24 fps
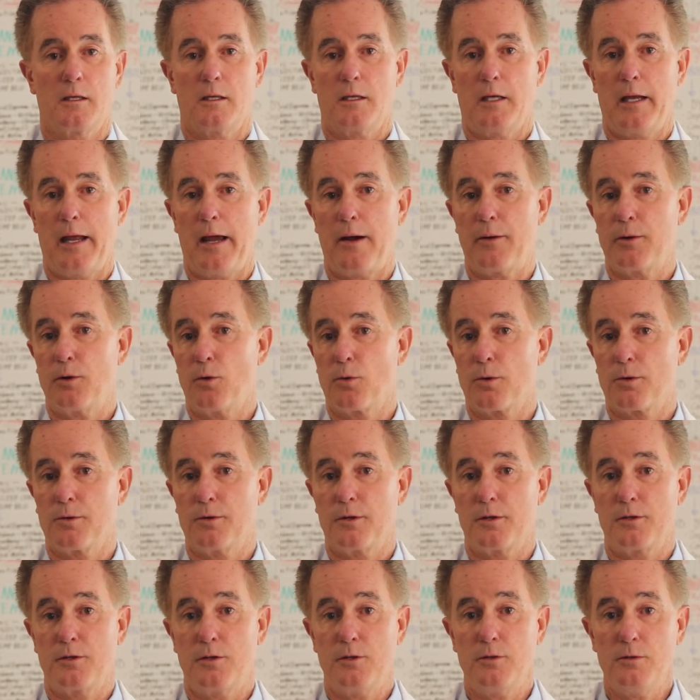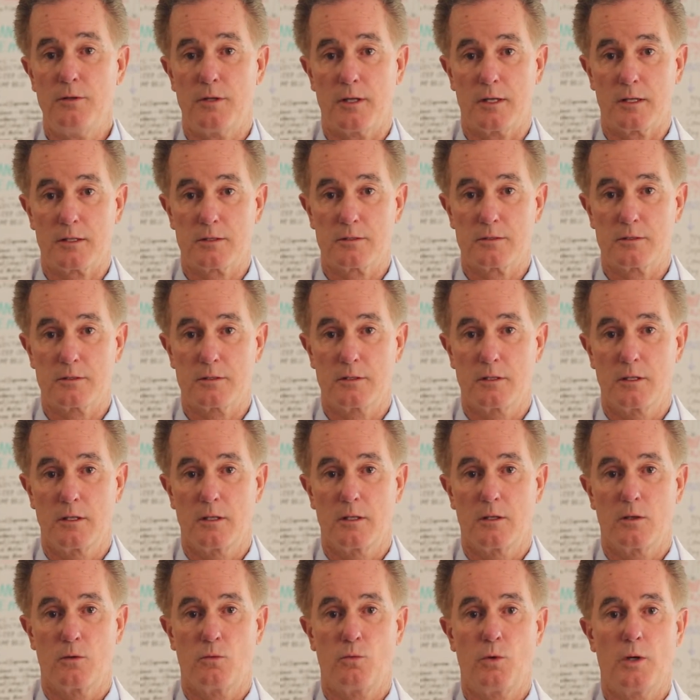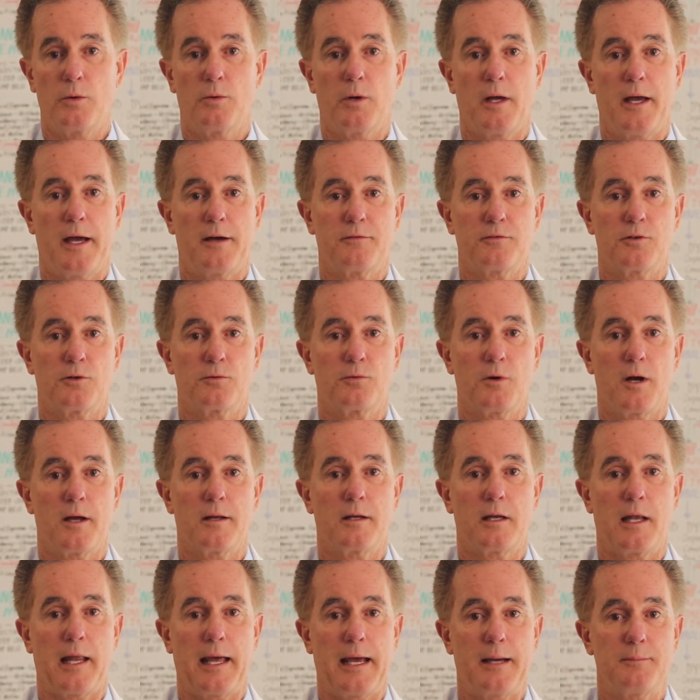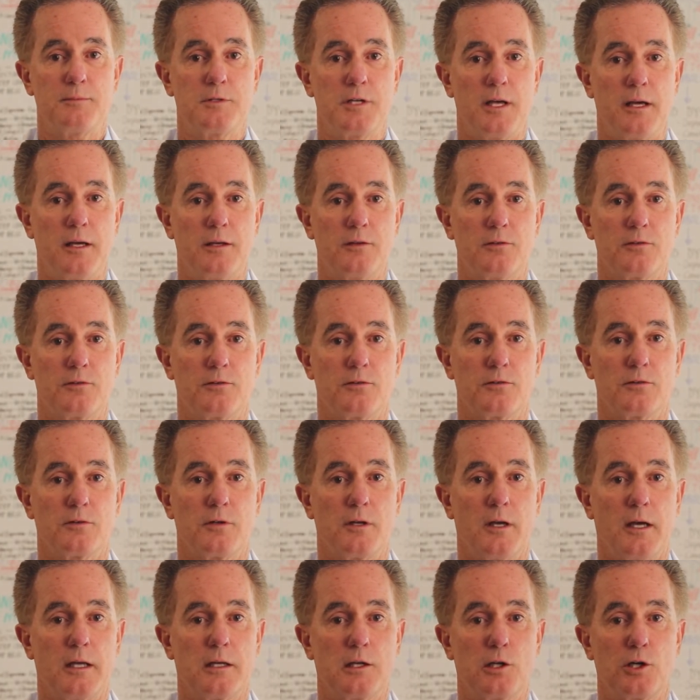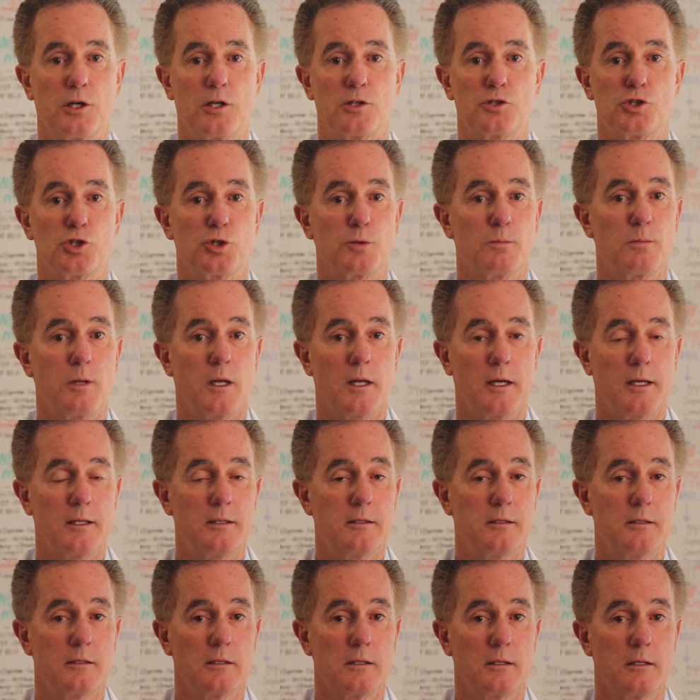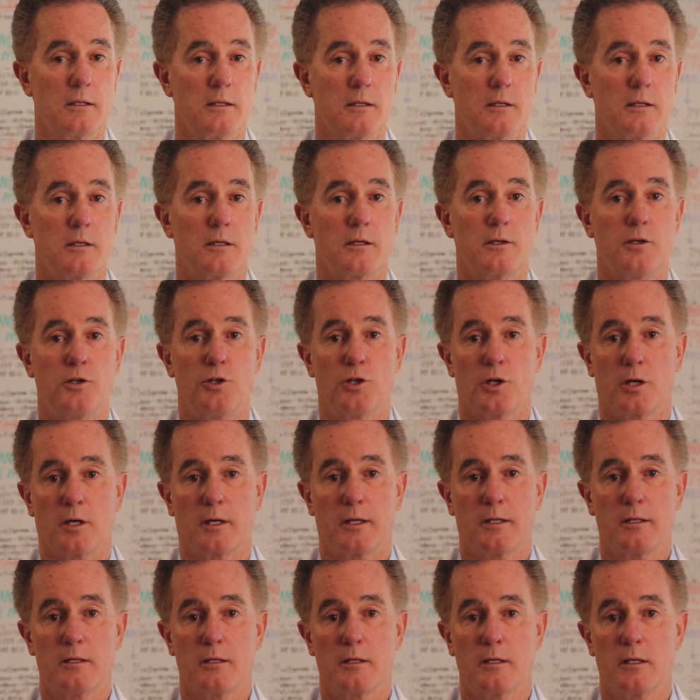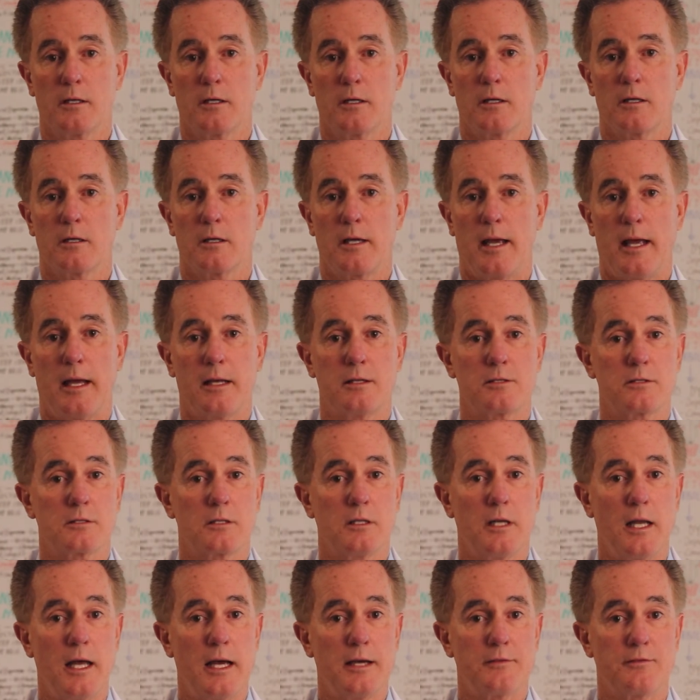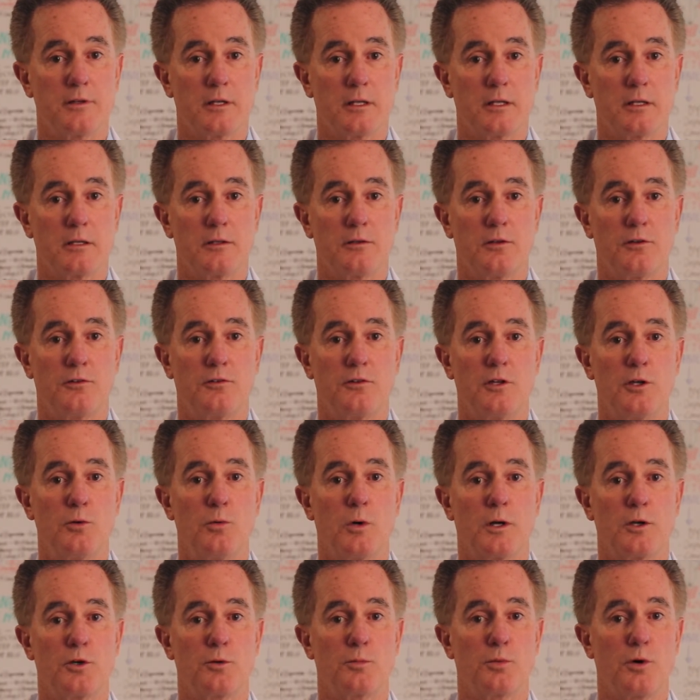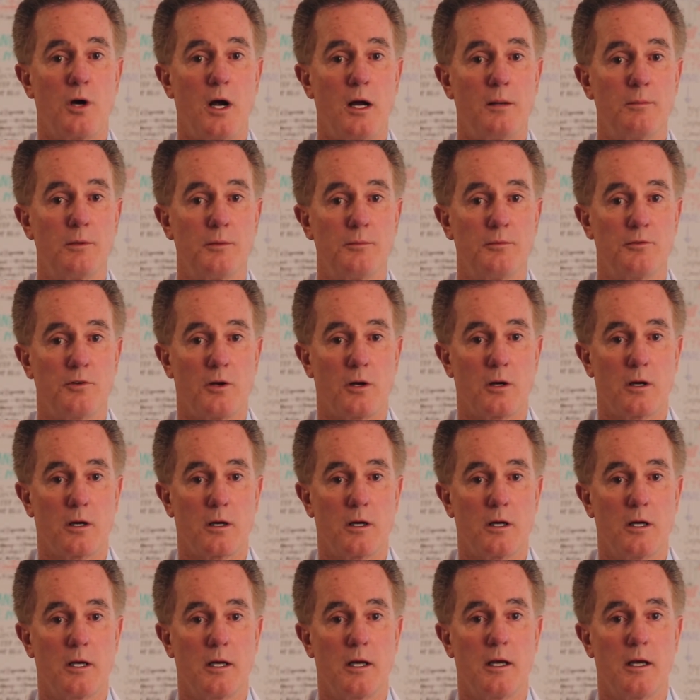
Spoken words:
Now, in order to do this, we will have to run lab tests and look at your blood, urine, and saliva to see what your problems are,